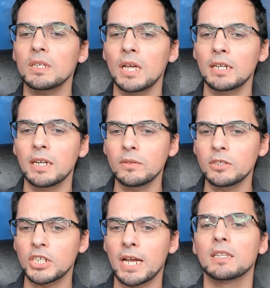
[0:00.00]
another
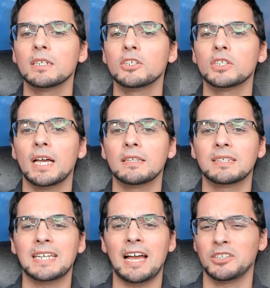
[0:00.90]
challenge
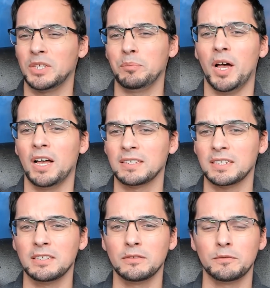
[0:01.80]
that's actually
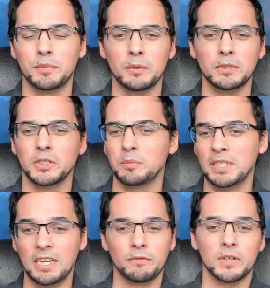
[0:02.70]
positive but would just be
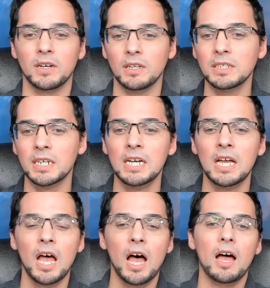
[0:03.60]
difficult
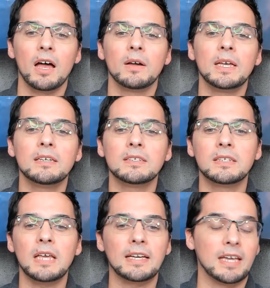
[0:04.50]
is
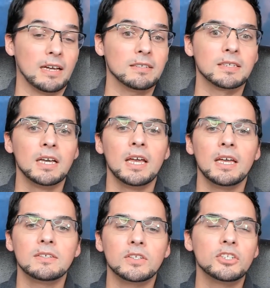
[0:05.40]

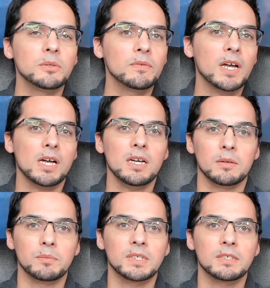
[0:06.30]
the Two of
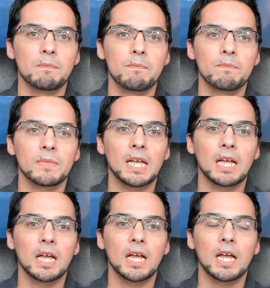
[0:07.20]
Cups.
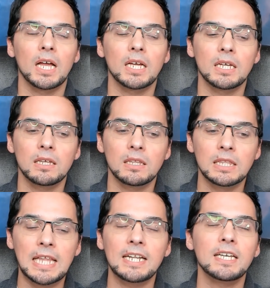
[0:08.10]

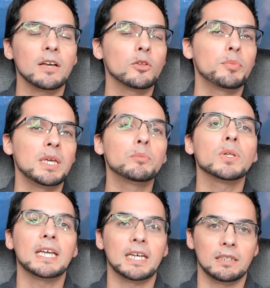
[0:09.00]
Letting other
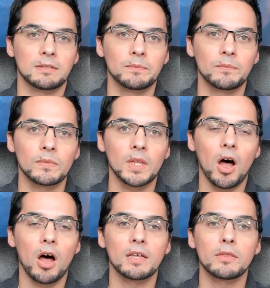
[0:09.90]
people in
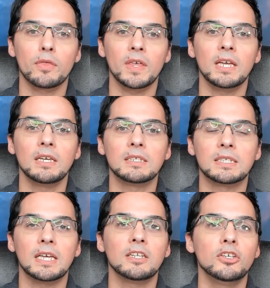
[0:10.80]
on
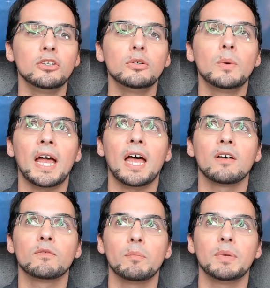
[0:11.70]
things that you
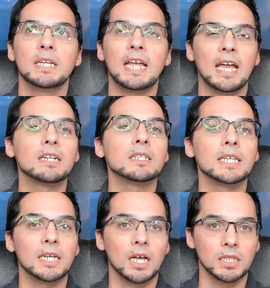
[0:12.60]
have been
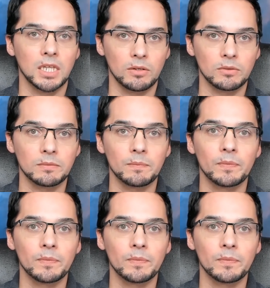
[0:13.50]
handling alone.